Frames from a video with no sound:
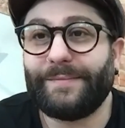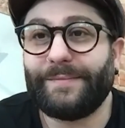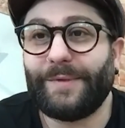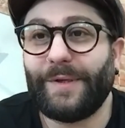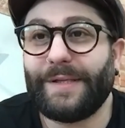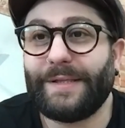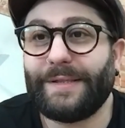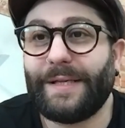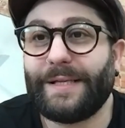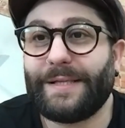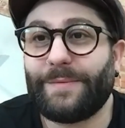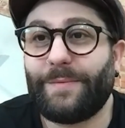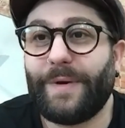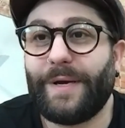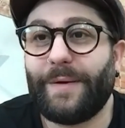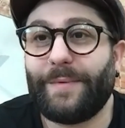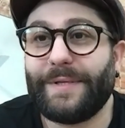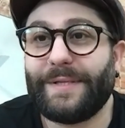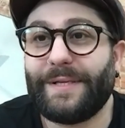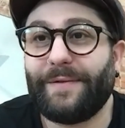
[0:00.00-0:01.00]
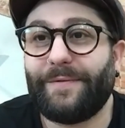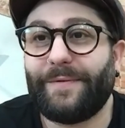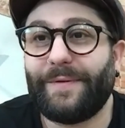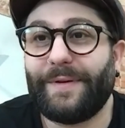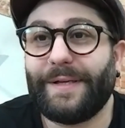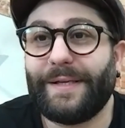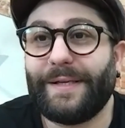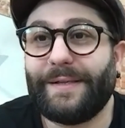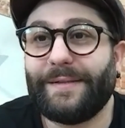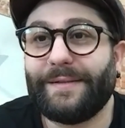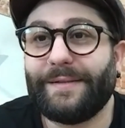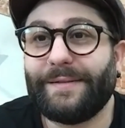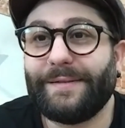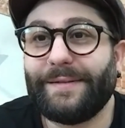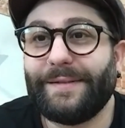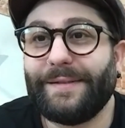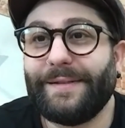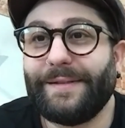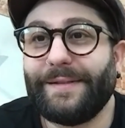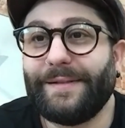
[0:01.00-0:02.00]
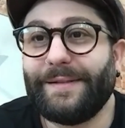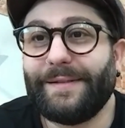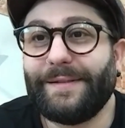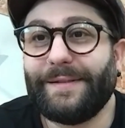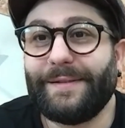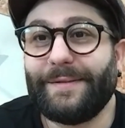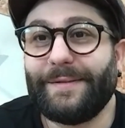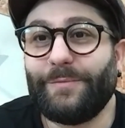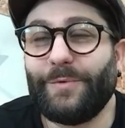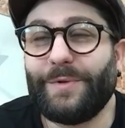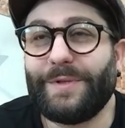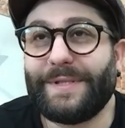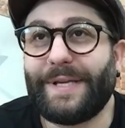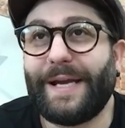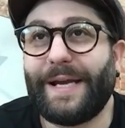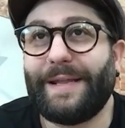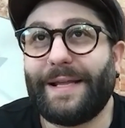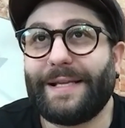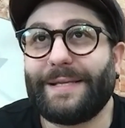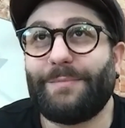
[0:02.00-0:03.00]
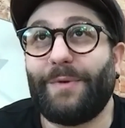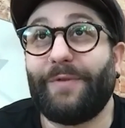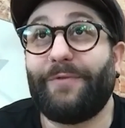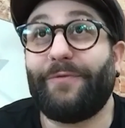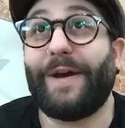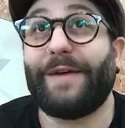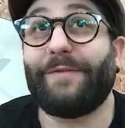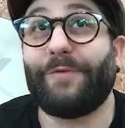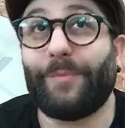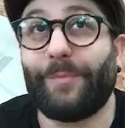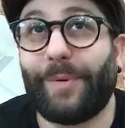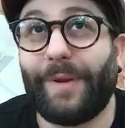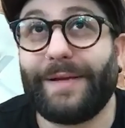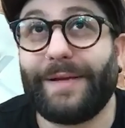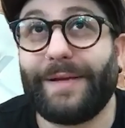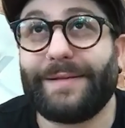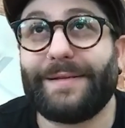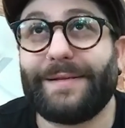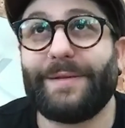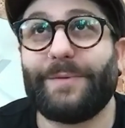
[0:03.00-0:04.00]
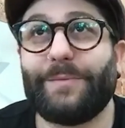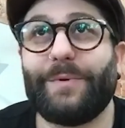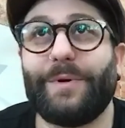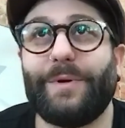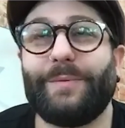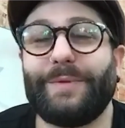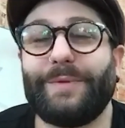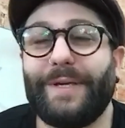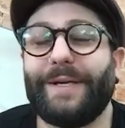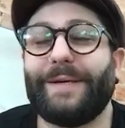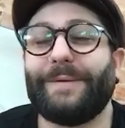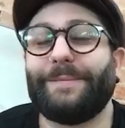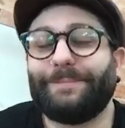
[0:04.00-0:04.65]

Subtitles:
I think that's where we definitely would say that's my favourite place in the world. Yeah.